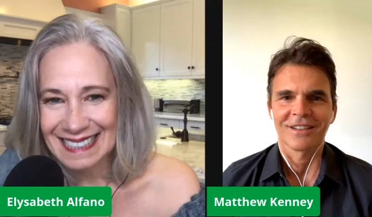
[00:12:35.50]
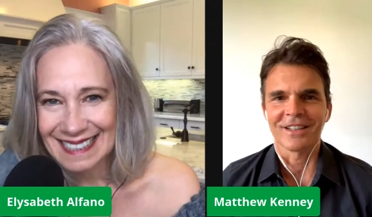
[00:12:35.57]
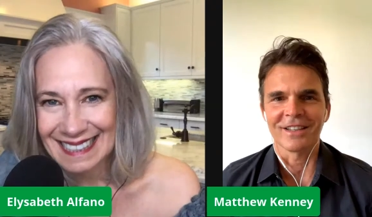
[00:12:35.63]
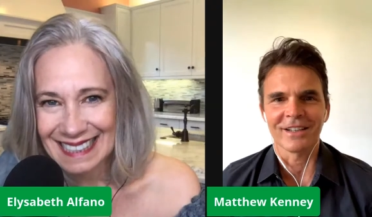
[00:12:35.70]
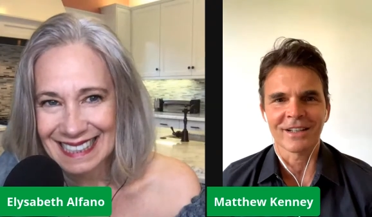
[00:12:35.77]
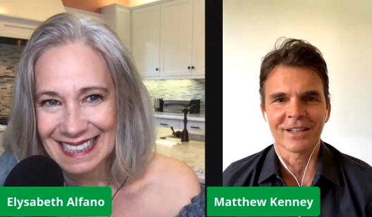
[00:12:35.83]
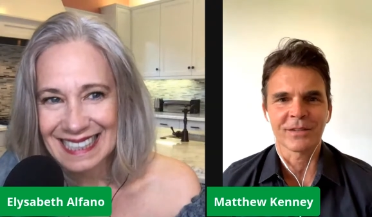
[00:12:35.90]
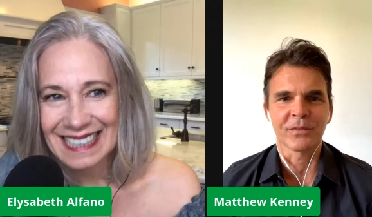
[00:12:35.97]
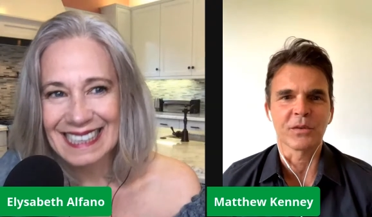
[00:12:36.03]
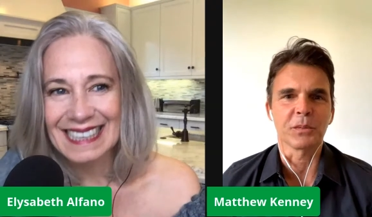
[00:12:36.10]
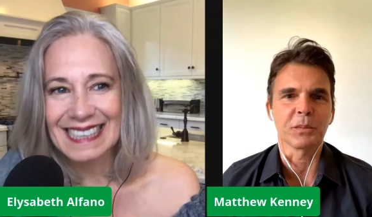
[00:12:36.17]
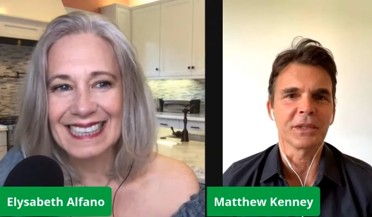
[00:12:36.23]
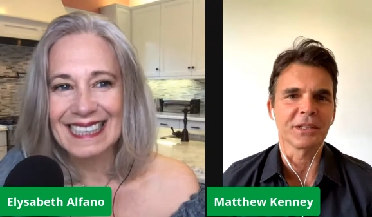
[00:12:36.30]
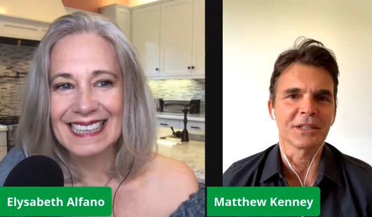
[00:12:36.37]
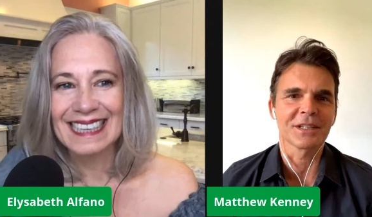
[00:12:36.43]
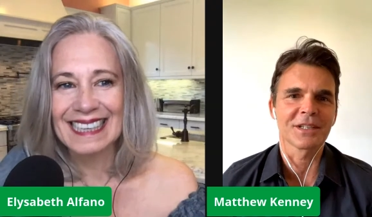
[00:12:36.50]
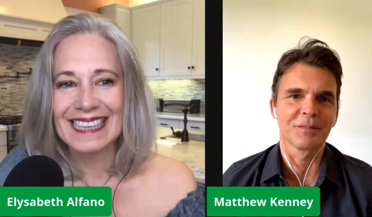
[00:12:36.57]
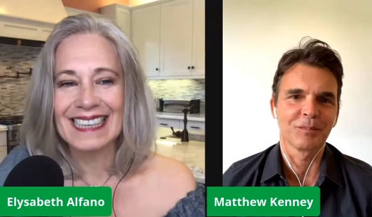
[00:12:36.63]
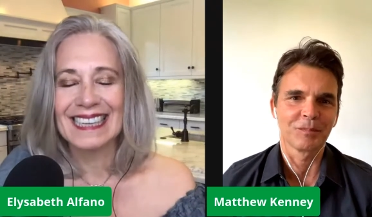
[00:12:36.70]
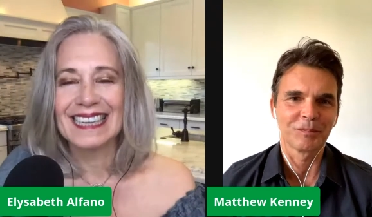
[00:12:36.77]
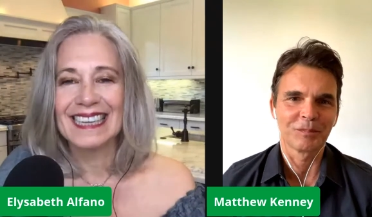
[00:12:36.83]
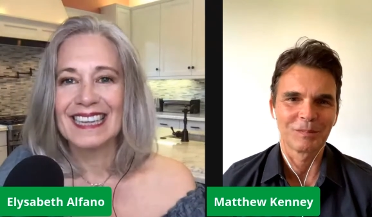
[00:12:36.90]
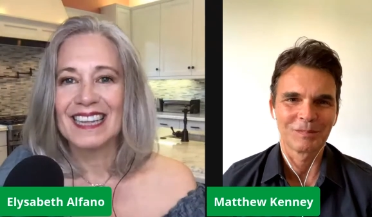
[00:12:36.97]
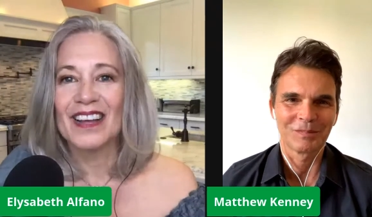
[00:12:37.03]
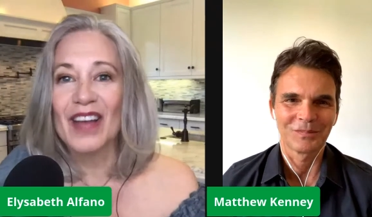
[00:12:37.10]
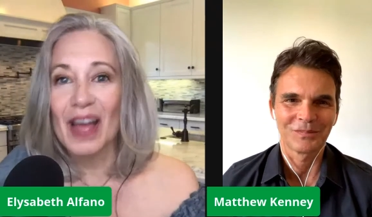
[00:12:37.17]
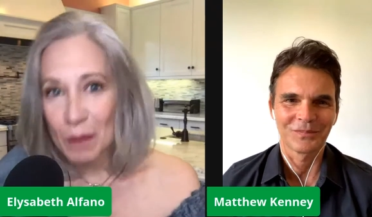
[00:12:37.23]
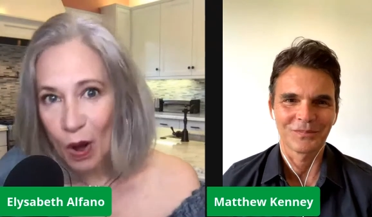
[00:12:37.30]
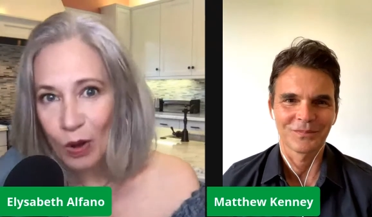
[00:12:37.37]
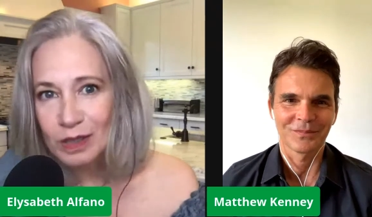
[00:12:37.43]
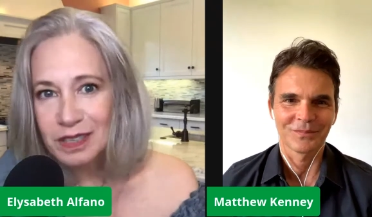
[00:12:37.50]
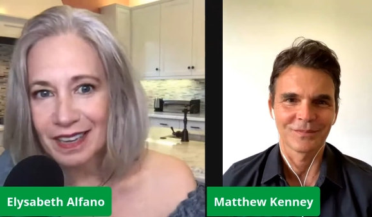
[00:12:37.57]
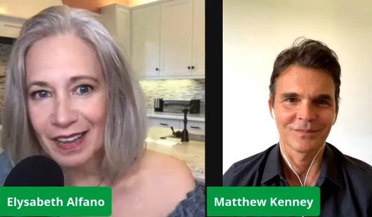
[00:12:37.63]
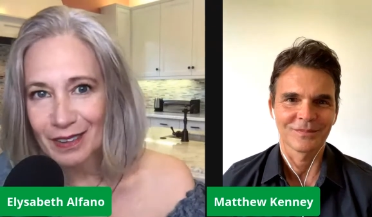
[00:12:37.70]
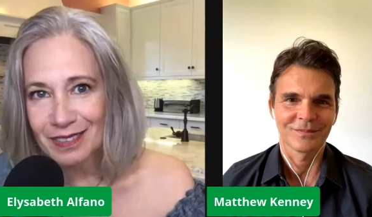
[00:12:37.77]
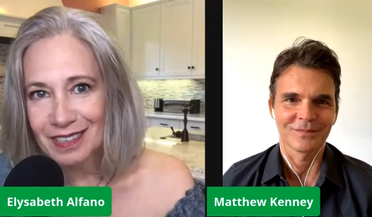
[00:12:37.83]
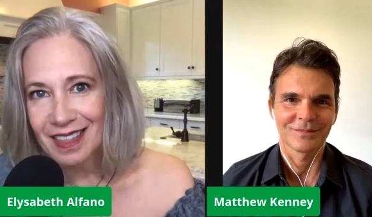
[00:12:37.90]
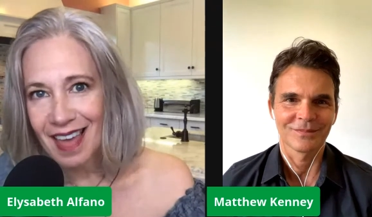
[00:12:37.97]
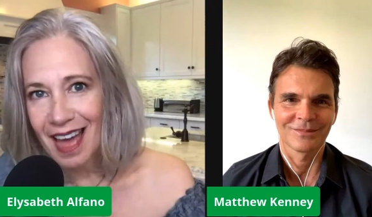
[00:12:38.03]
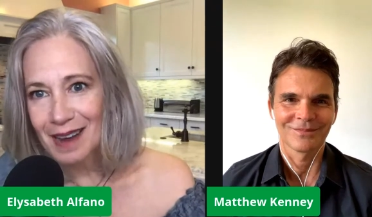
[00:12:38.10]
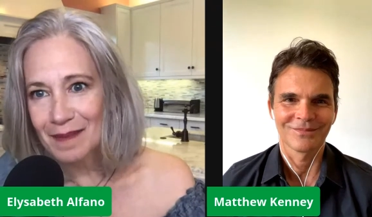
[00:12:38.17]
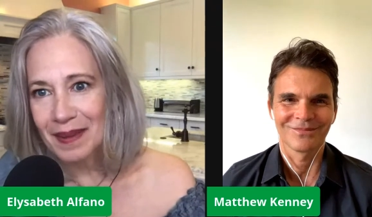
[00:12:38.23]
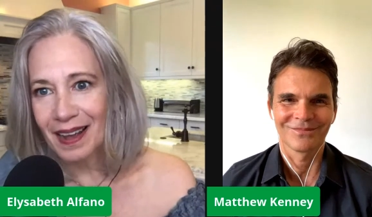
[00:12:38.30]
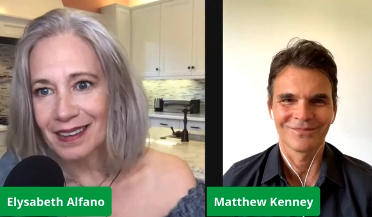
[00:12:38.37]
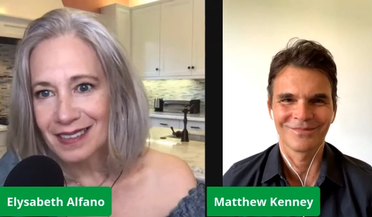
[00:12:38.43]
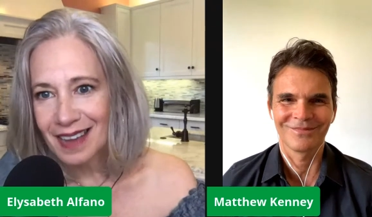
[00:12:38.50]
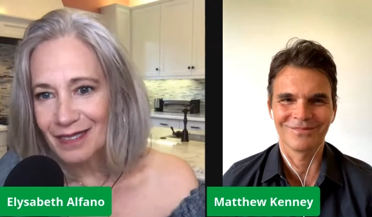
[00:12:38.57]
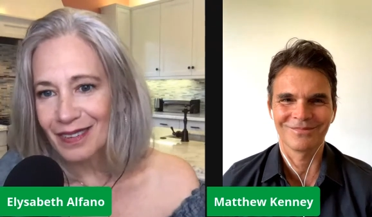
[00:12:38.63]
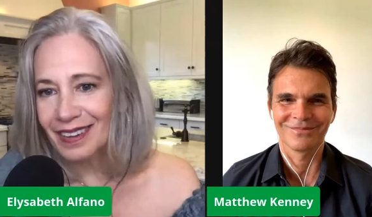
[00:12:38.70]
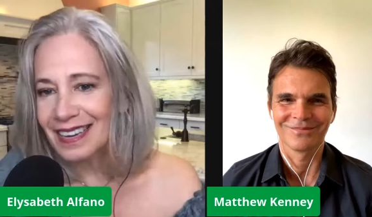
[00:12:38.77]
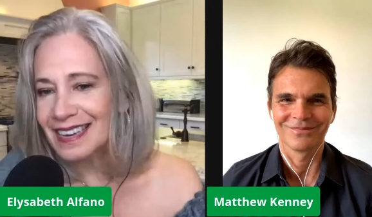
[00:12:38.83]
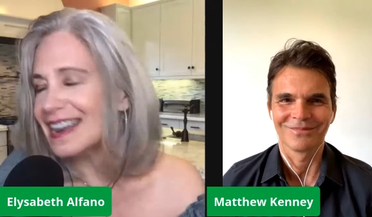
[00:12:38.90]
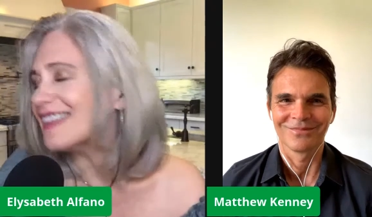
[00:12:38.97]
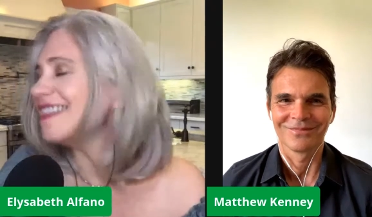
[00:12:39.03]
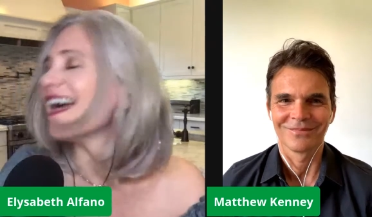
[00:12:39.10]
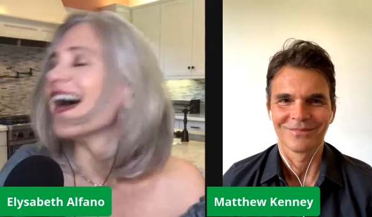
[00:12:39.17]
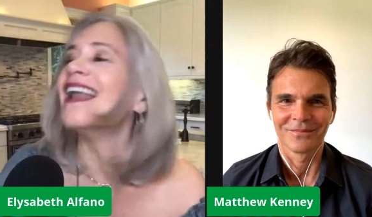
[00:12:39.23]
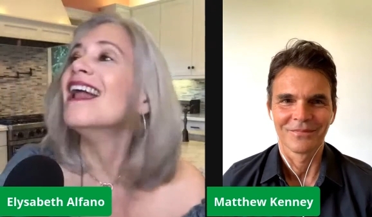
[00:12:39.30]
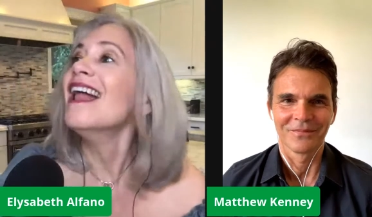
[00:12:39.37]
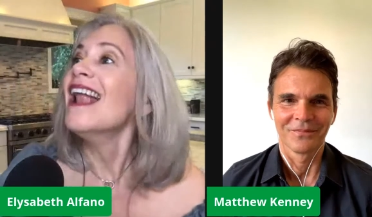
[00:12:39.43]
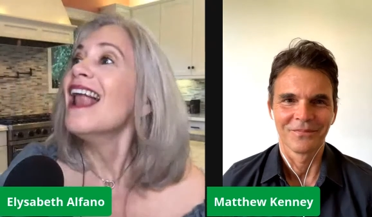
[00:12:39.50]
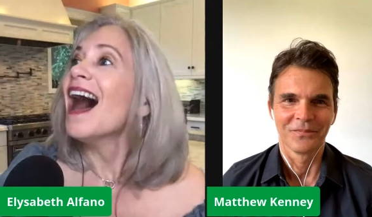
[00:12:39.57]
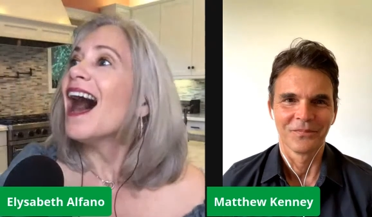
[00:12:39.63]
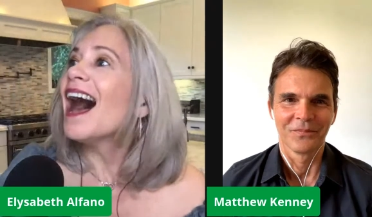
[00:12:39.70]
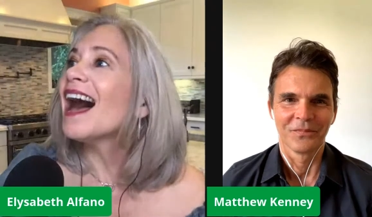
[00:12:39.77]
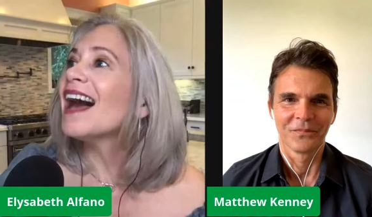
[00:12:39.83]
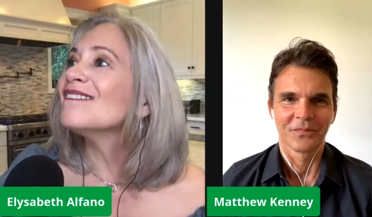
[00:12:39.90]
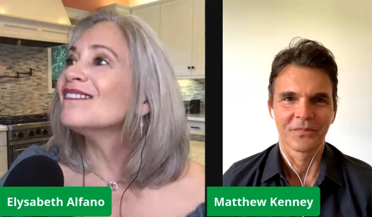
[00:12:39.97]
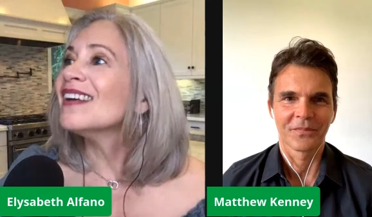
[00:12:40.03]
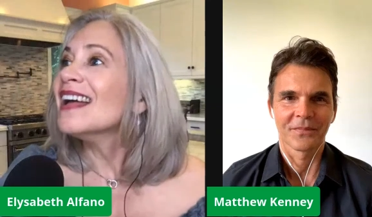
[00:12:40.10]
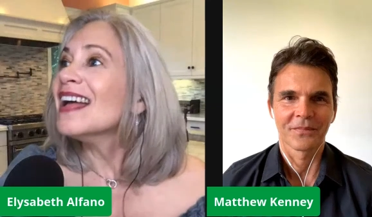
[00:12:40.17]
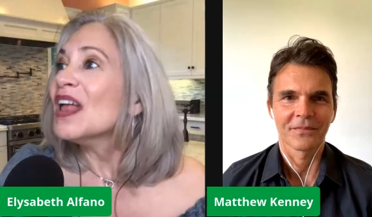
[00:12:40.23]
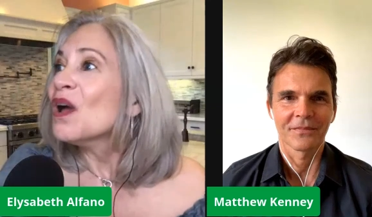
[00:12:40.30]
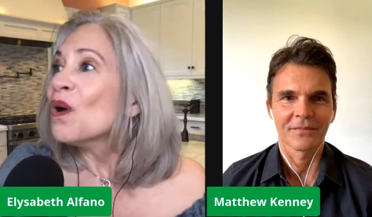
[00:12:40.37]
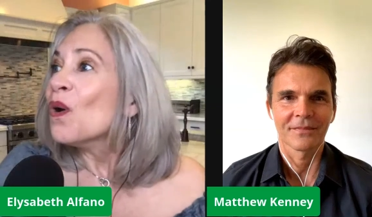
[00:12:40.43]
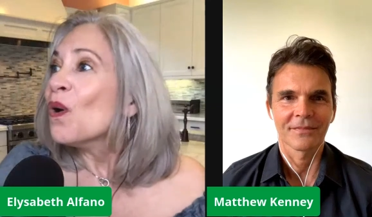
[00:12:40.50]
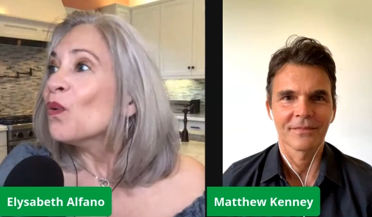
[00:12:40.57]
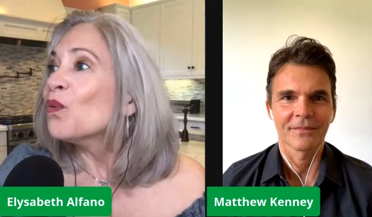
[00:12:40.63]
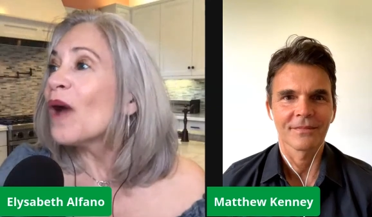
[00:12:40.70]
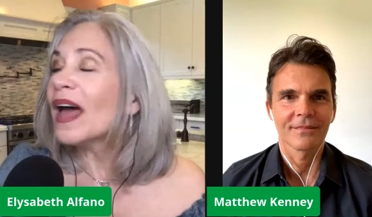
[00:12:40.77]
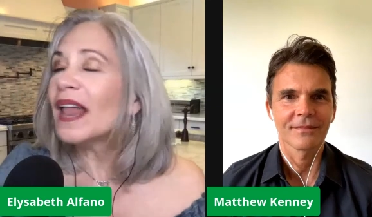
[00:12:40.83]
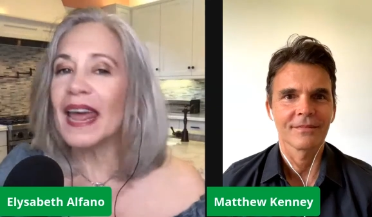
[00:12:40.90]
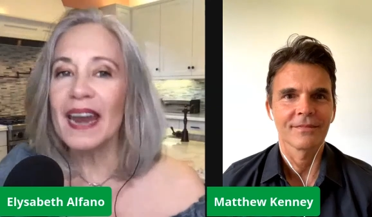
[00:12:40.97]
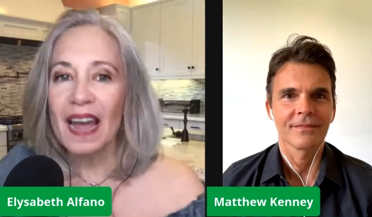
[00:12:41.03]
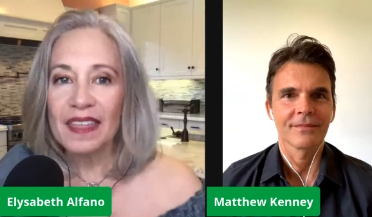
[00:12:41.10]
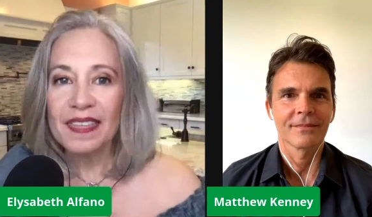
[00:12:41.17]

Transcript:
Speaker 1: in the next few months. Okay, I'm holding you to that because I mm. really need that. Um, well, and I